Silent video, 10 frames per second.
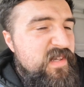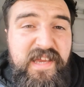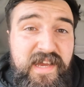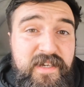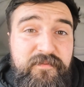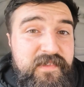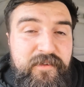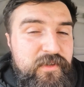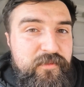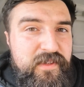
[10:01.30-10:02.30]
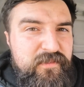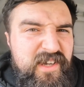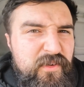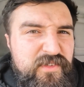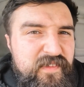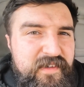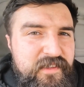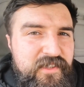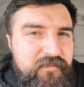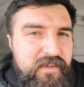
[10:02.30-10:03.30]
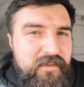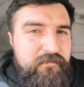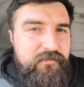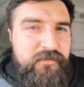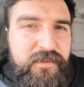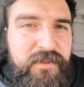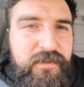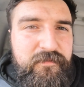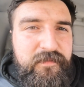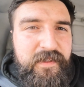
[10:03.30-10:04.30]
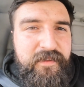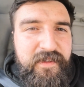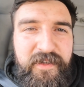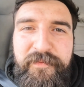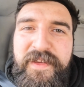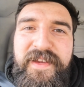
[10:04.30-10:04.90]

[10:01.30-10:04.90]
But yeah, we always find it generally. So there you go.